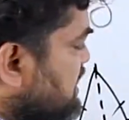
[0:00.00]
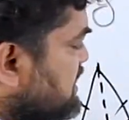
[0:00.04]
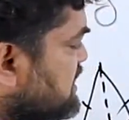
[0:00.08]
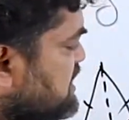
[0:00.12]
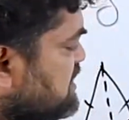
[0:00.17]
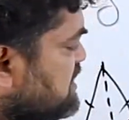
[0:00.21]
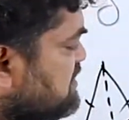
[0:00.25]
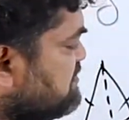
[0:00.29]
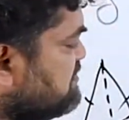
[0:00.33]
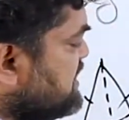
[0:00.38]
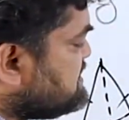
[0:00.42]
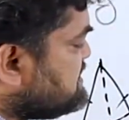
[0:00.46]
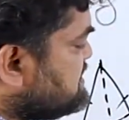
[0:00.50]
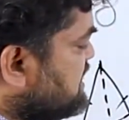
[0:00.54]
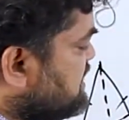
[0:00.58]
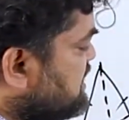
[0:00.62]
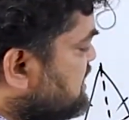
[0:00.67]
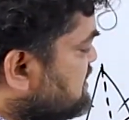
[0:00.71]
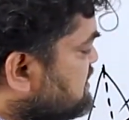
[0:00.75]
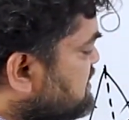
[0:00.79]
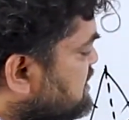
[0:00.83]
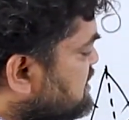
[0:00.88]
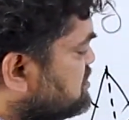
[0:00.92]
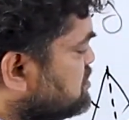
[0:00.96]
it makes
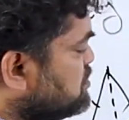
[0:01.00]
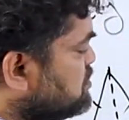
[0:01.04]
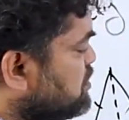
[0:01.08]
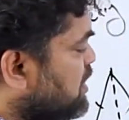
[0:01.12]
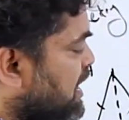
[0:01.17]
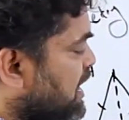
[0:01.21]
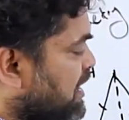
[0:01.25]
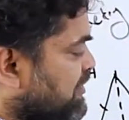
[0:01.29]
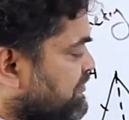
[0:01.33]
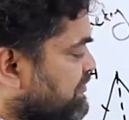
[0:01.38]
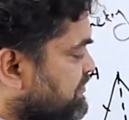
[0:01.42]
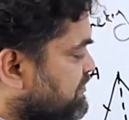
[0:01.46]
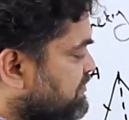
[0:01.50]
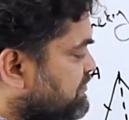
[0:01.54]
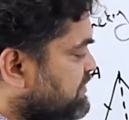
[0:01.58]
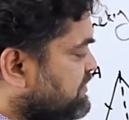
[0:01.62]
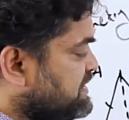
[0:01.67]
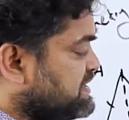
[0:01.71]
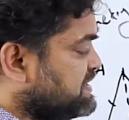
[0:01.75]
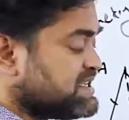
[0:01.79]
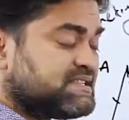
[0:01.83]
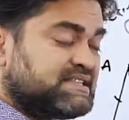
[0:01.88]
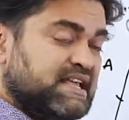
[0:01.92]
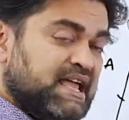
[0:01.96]
another two half
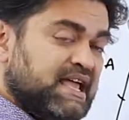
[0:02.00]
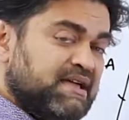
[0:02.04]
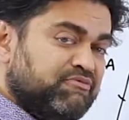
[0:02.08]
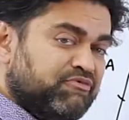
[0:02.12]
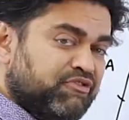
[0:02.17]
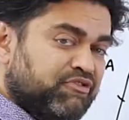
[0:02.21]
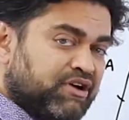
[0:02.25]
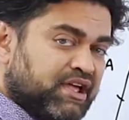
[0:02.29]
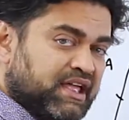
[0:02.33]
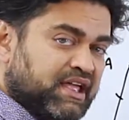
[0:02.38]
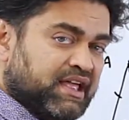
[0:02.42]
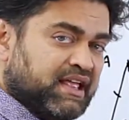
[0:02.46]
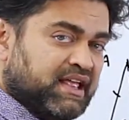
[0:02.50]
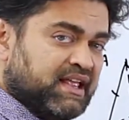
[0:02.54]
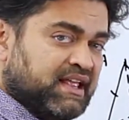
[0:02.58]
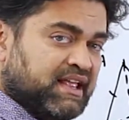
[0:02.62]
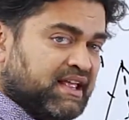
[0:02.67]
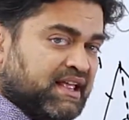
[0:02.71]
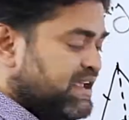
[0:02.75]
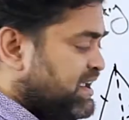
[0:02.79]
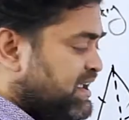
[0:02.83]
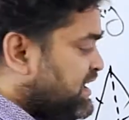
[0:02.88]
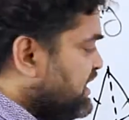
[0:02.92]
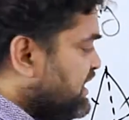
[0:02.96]
with the same way.
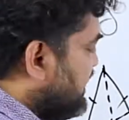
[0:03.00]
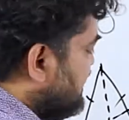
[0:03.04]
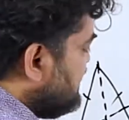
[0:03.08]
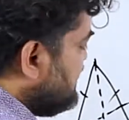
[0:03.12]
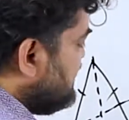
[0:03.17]
And